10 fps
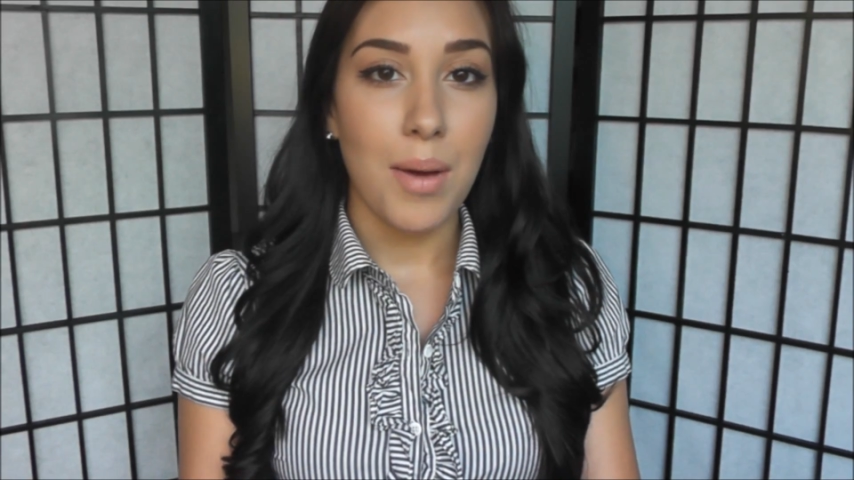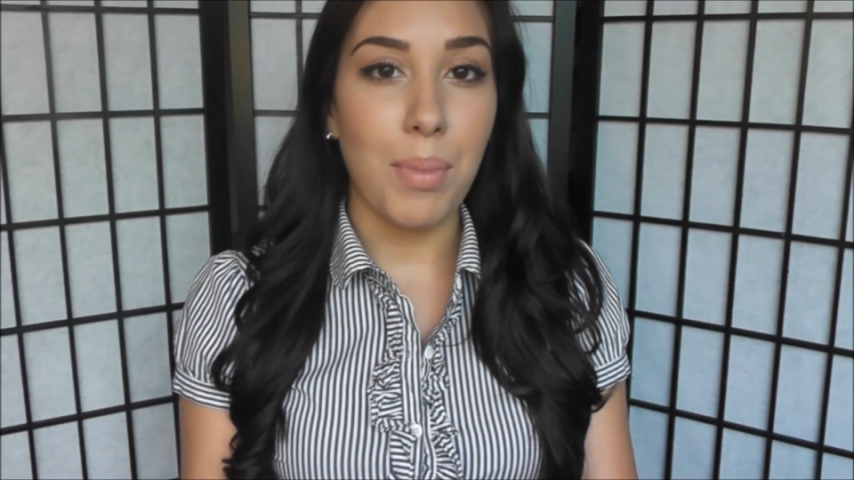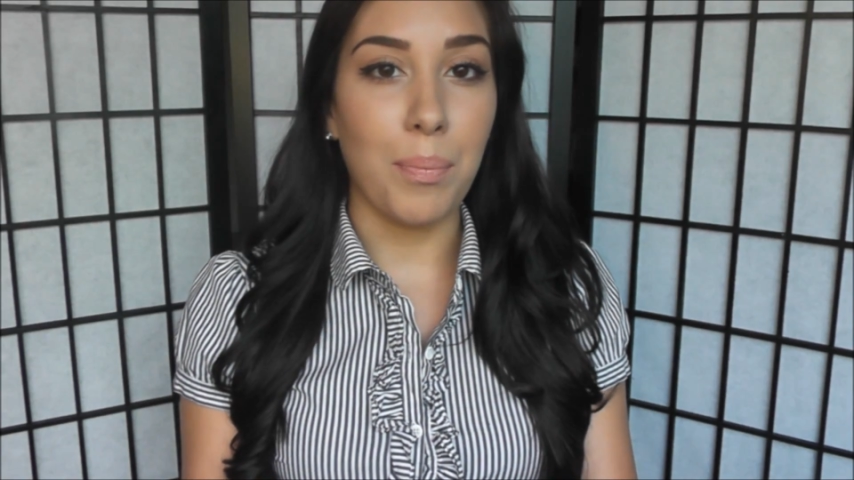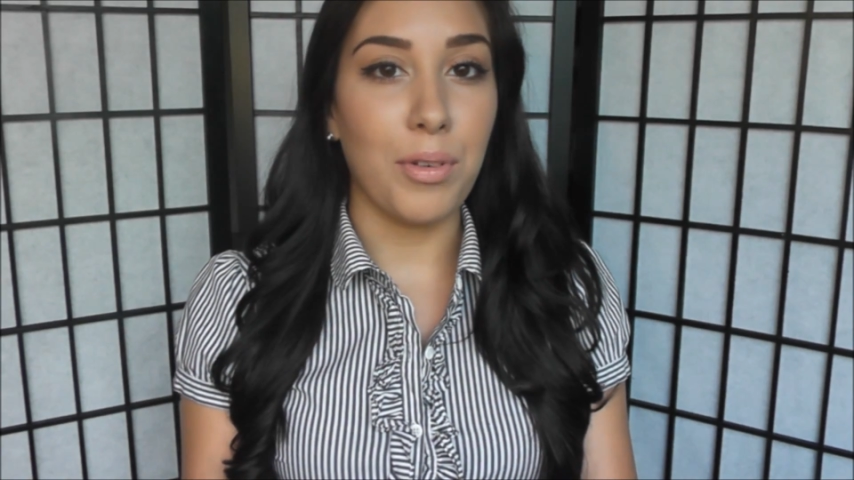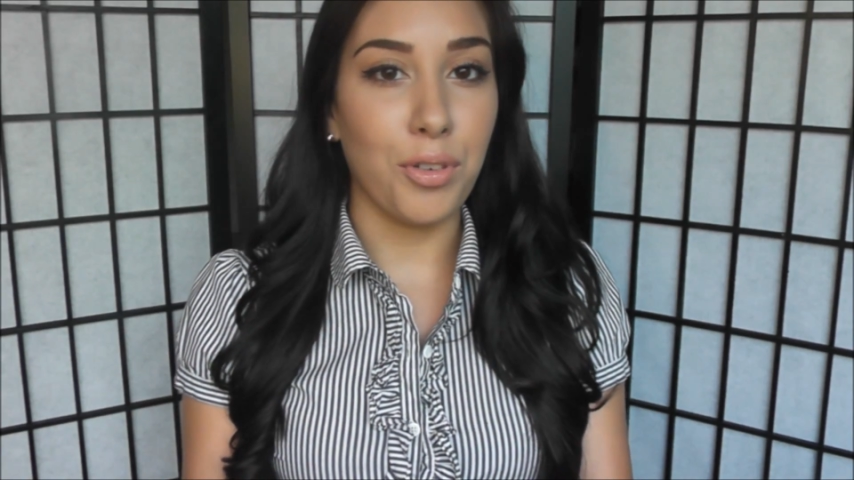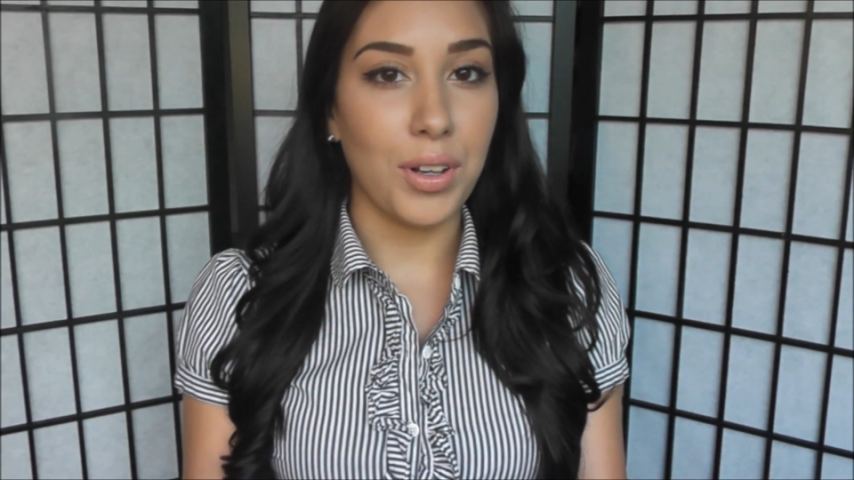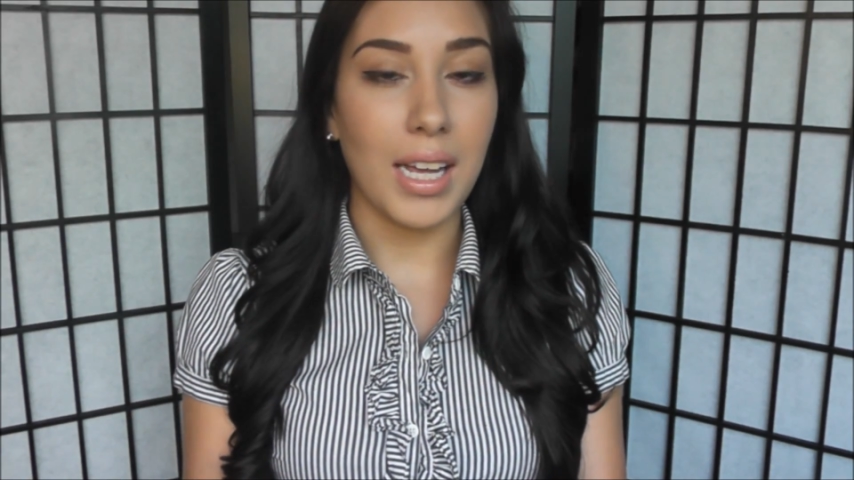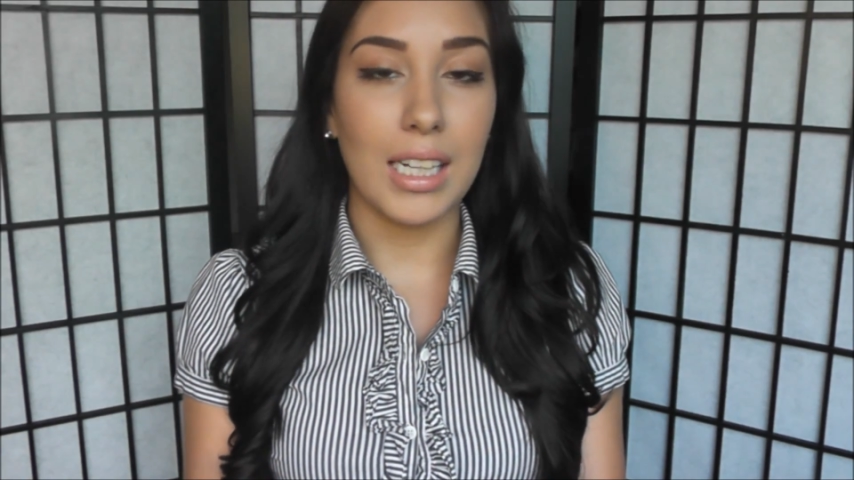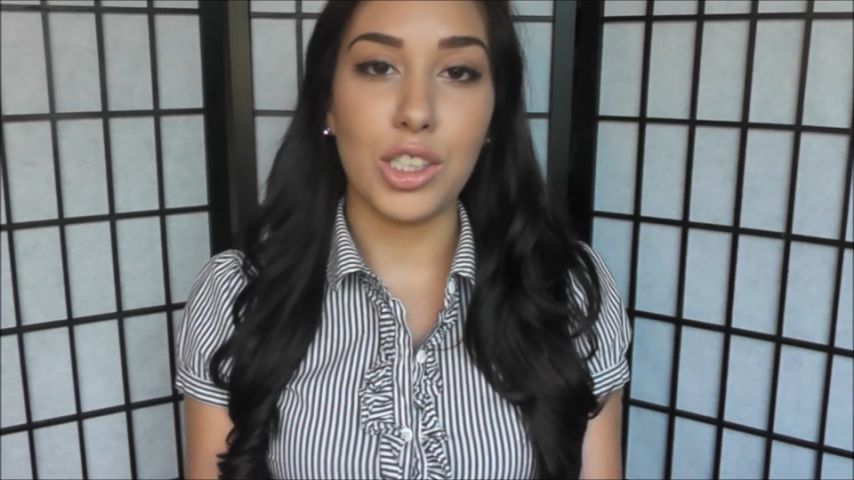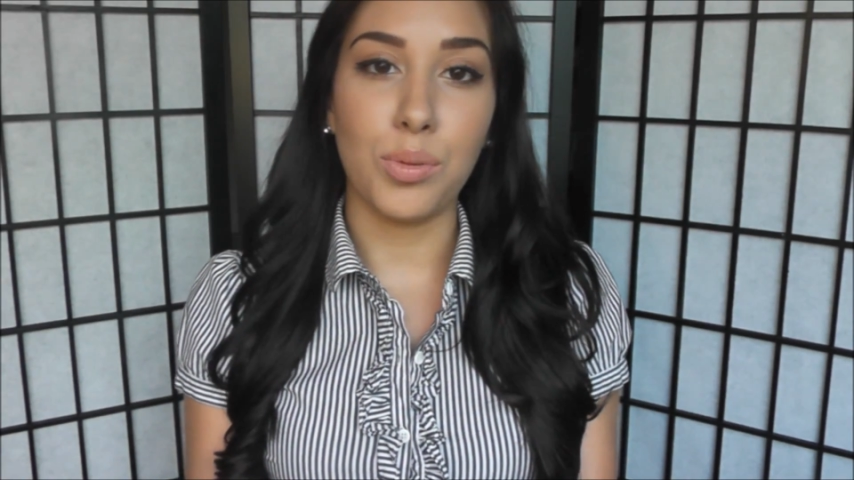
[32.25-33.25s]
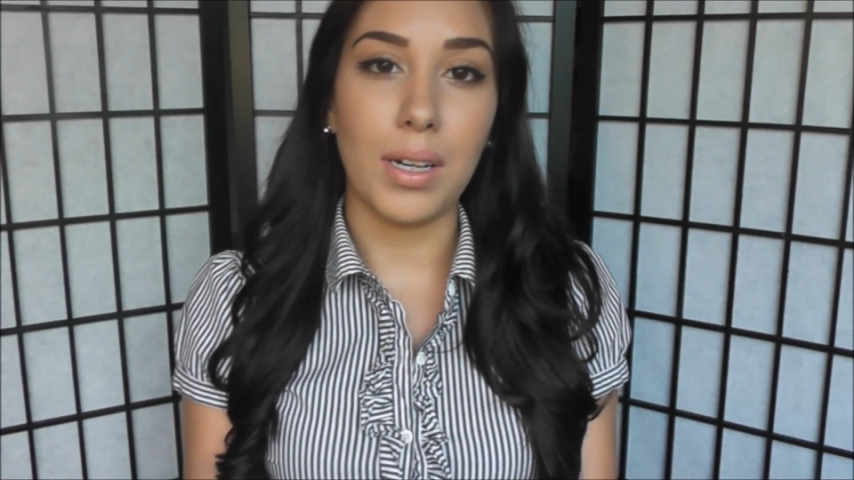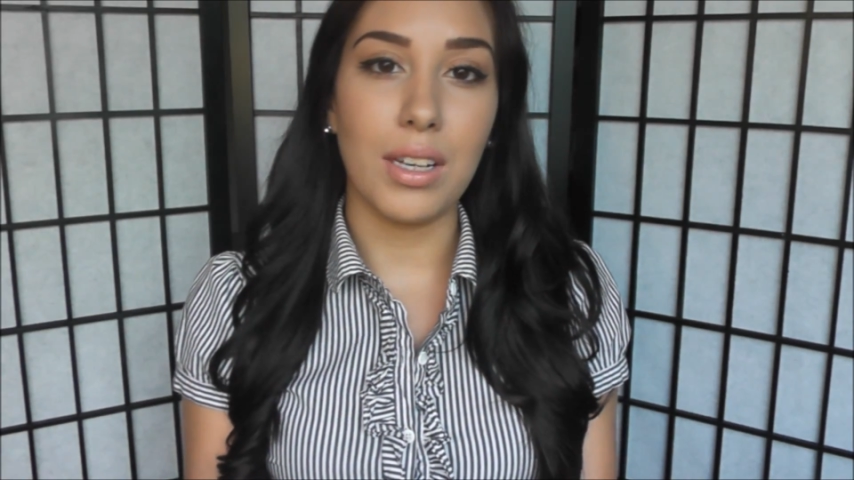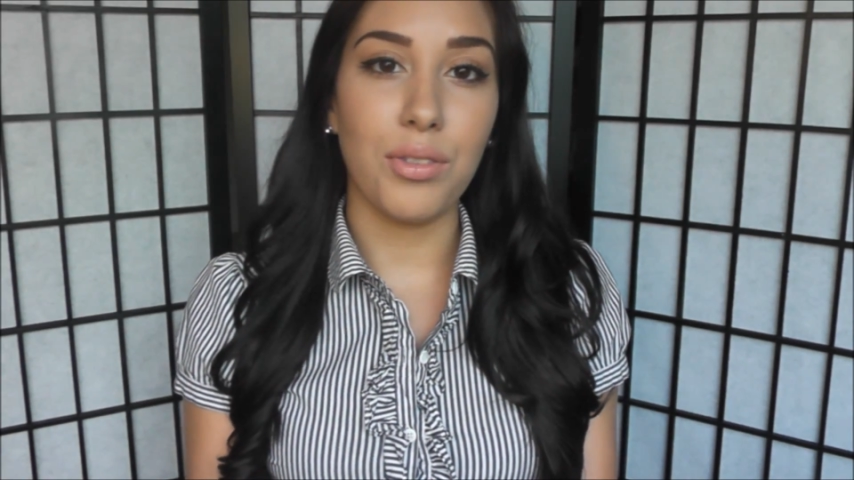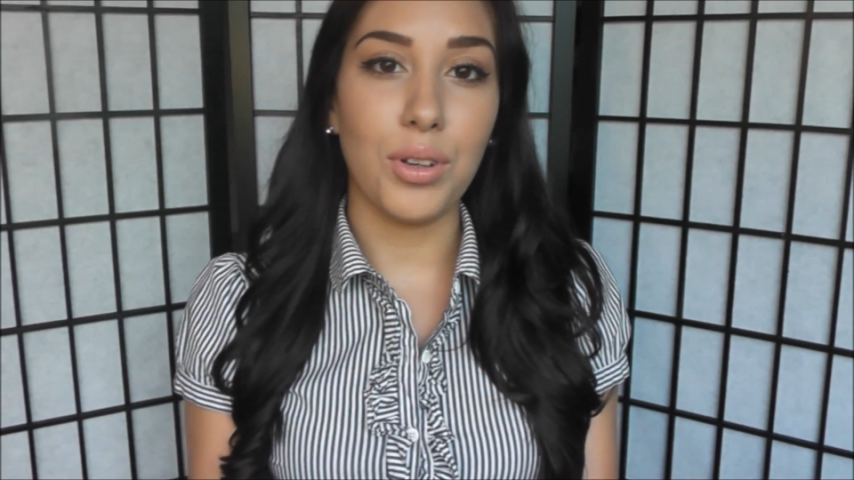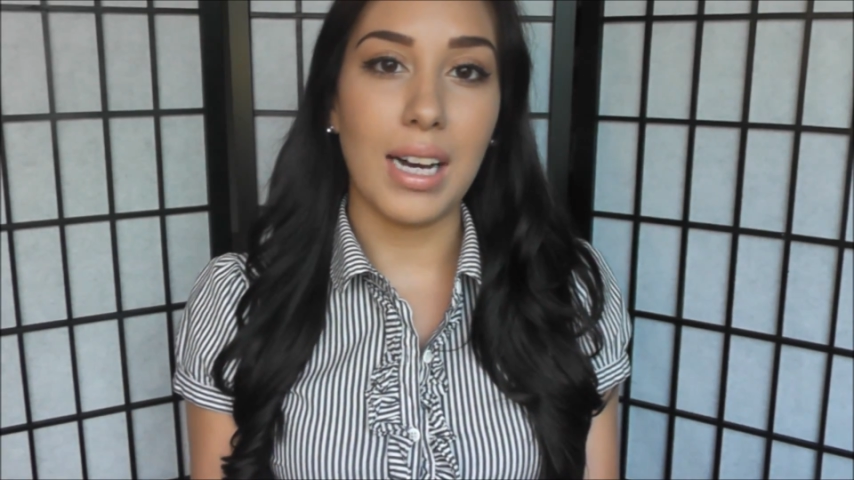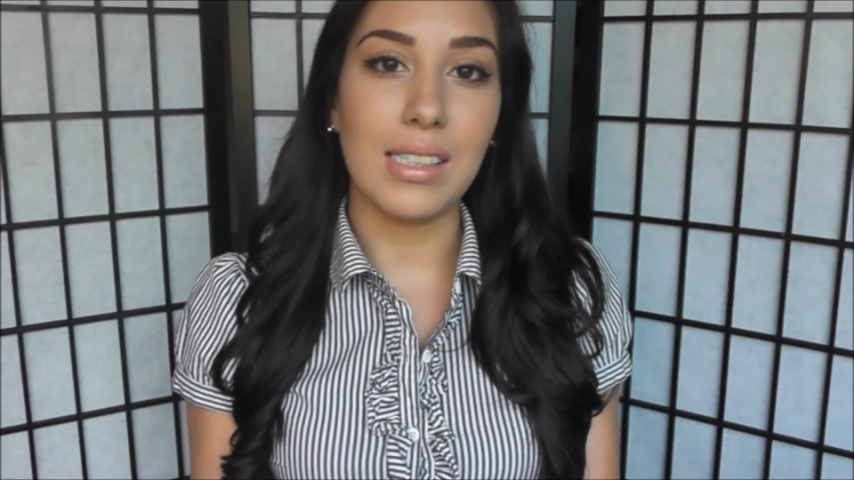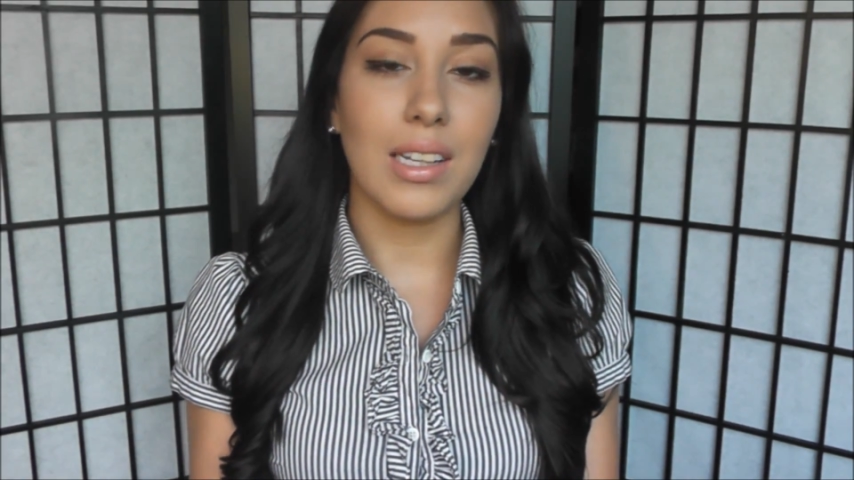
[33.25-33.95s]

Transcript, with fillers: But before that, I just wanna give you guys